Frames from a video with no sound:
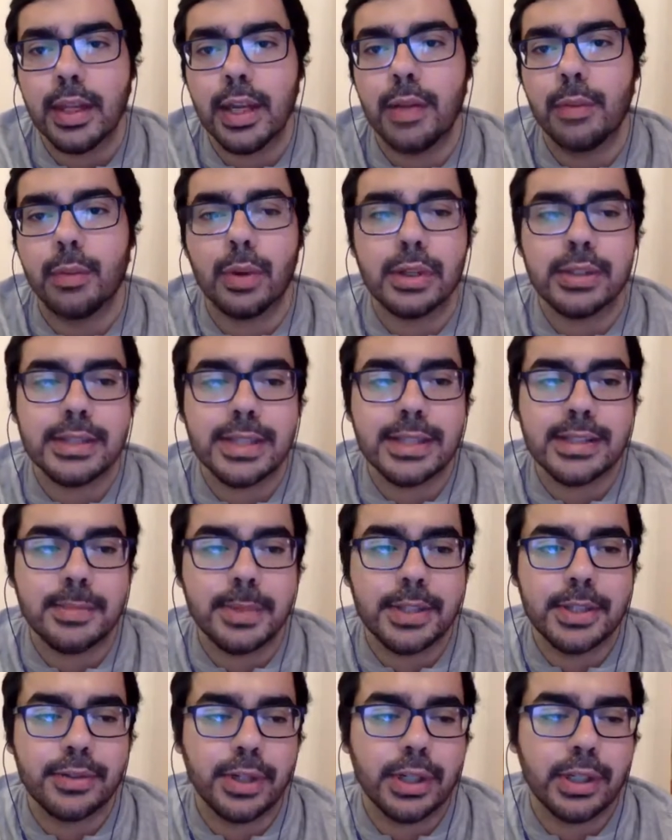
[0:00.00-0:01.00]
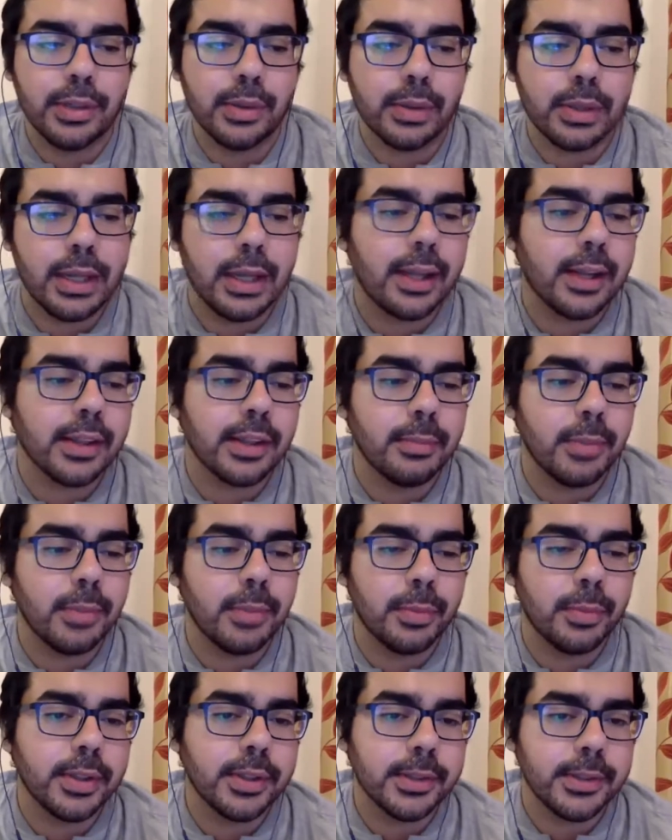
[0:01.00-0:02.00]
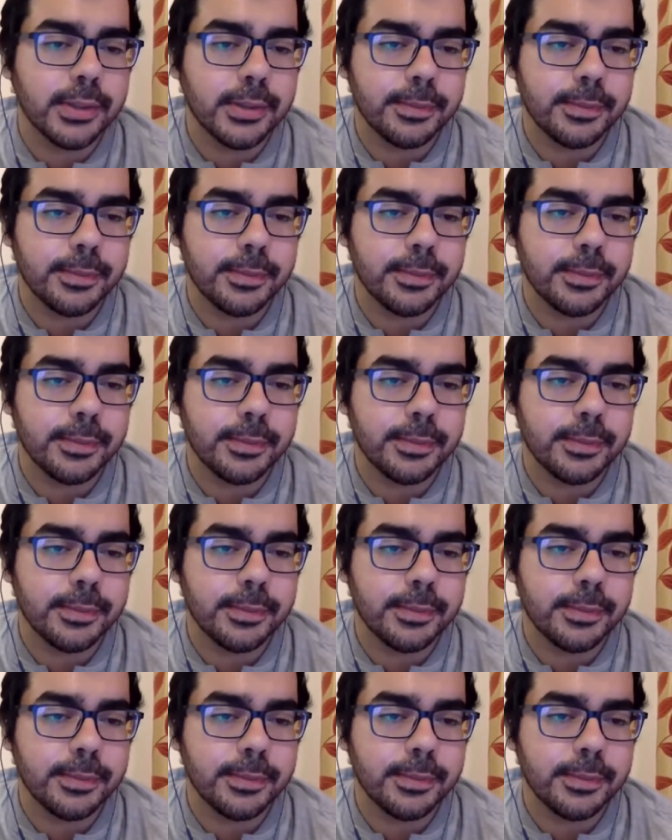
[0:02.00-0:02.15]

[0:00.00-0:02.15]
And what does that space really look like at the moment?